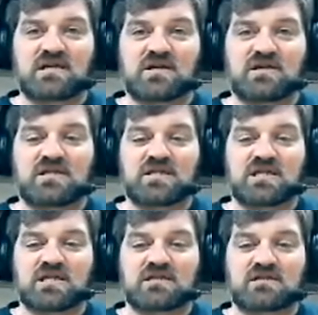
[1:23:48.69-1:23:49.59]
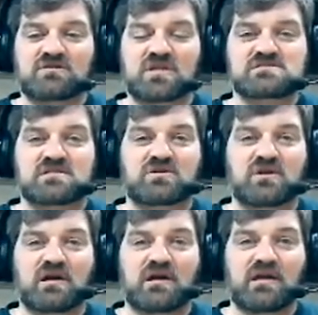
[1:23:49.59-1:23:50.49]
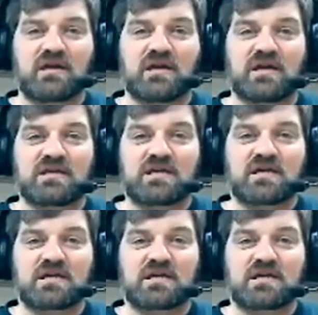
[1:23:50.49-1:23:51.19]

on things to try and